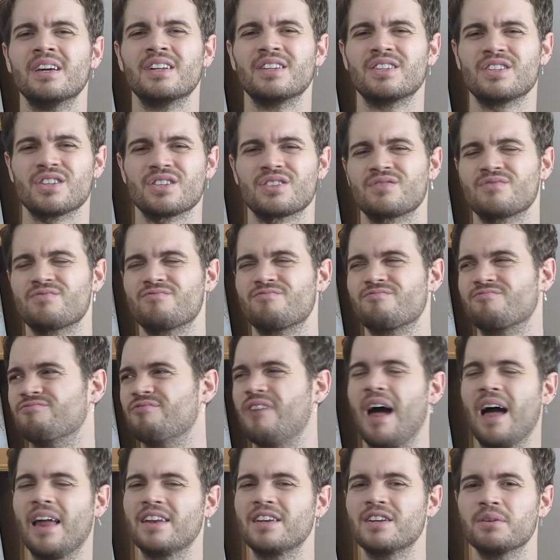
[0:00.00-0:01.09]
just
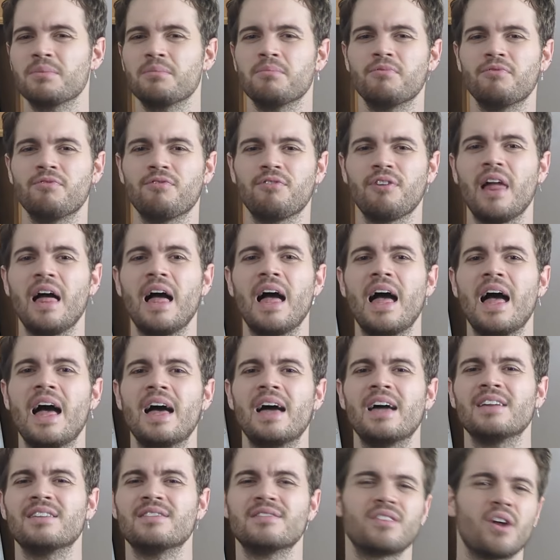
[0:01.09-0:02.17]
random
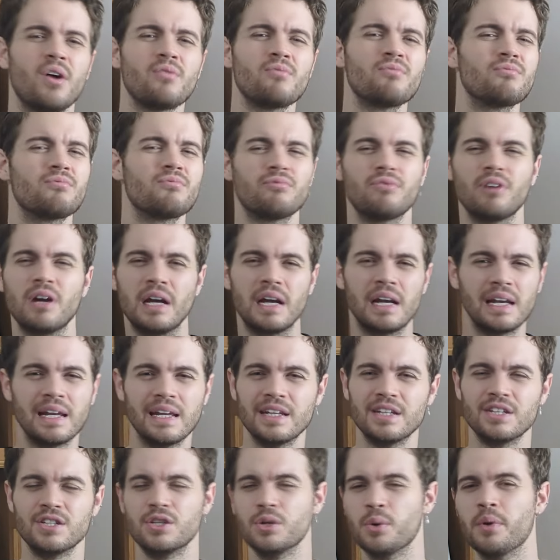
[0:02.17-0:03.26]
flair, don't
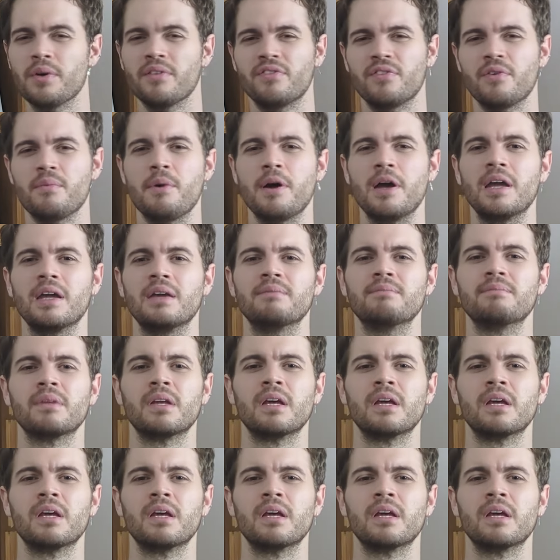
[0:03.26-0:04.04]
really do it for me.